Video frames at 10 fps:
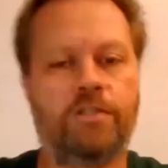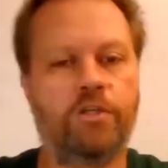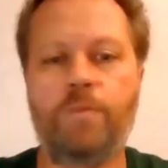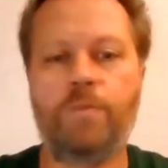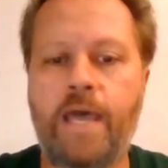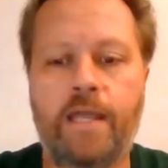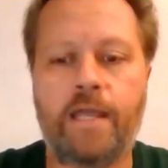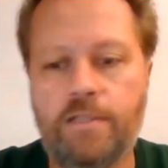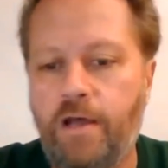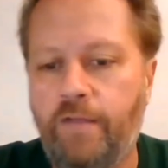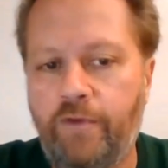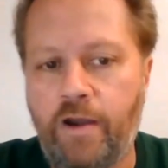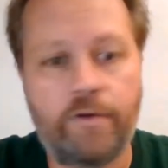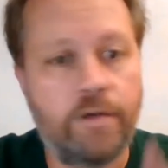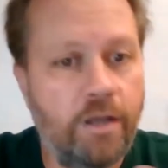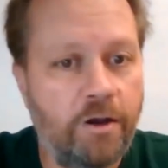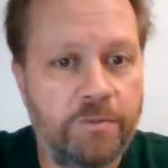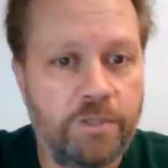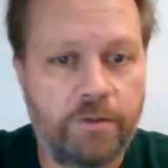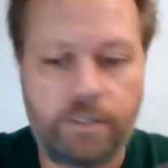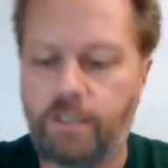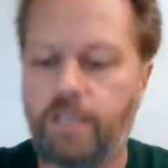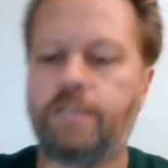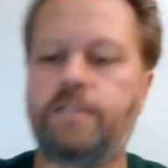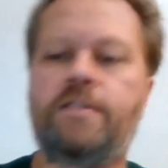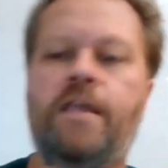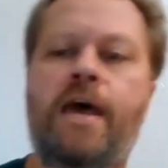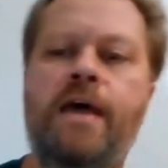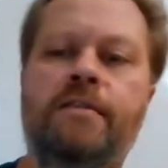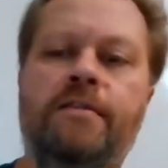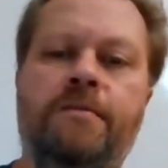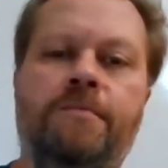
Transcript: too bad. It's gone forever. No, I'm joking. Hit stat.